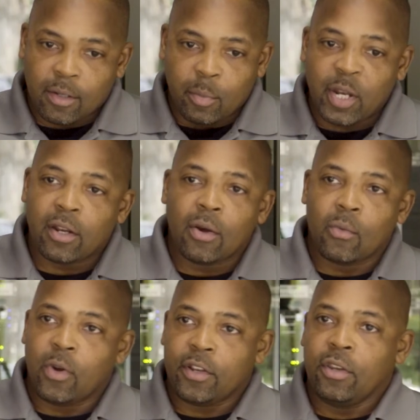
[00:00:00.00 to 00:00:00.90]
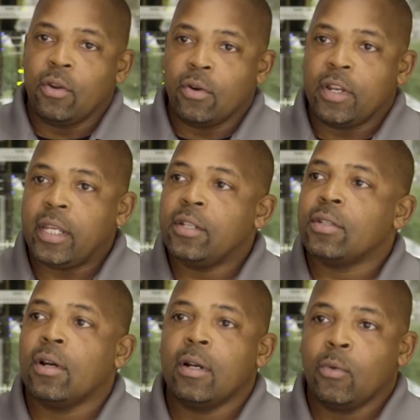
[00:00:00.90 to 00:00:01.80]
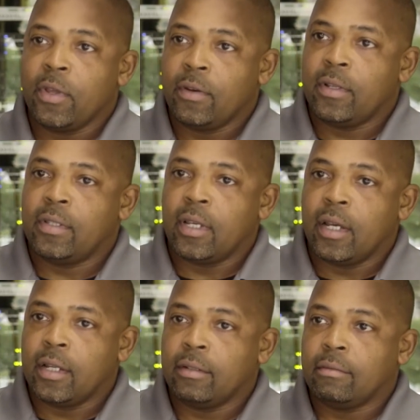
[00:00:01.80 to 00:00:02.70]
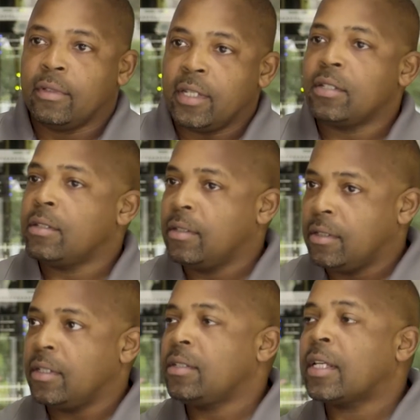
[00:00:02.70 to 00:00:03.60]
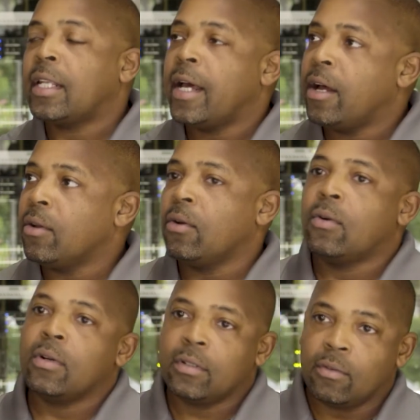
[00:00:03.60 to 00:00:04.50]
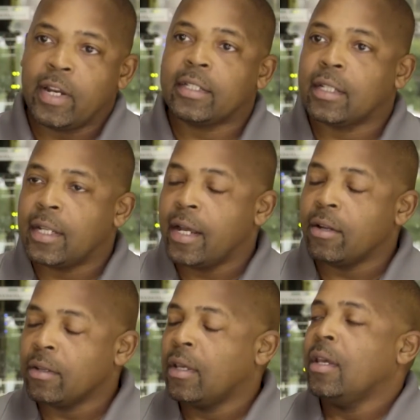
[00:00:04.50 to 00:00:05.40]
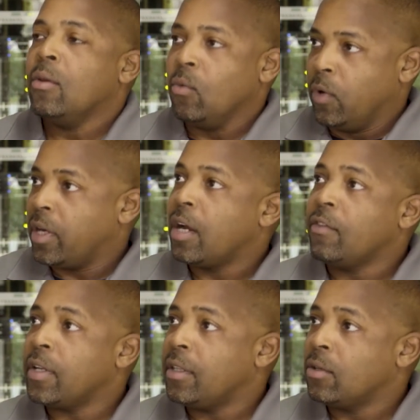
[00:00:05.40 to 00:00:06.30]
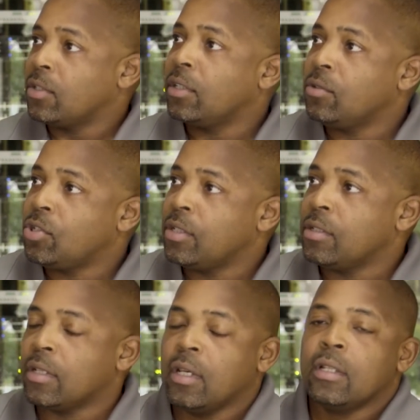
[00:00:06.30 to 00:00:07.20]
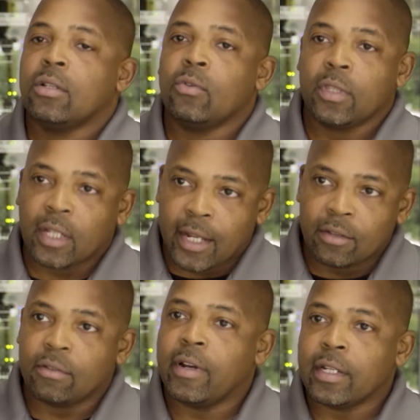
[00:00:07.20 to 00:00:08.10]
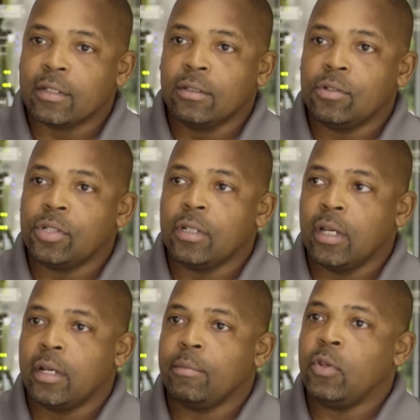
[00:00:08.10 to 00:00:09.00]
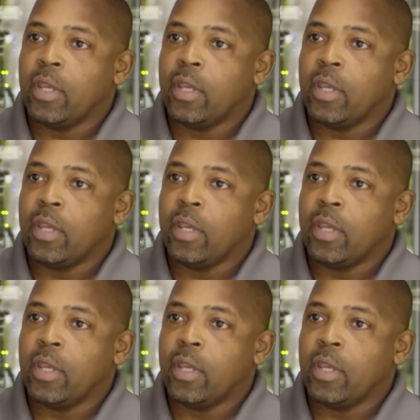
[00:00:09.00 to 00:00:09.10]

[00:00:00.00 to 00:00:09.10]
Depending on what your needs are, whether it's disk to cloud or direct to cloud, we're covered in those solutions. So with Cloud Direct solution, you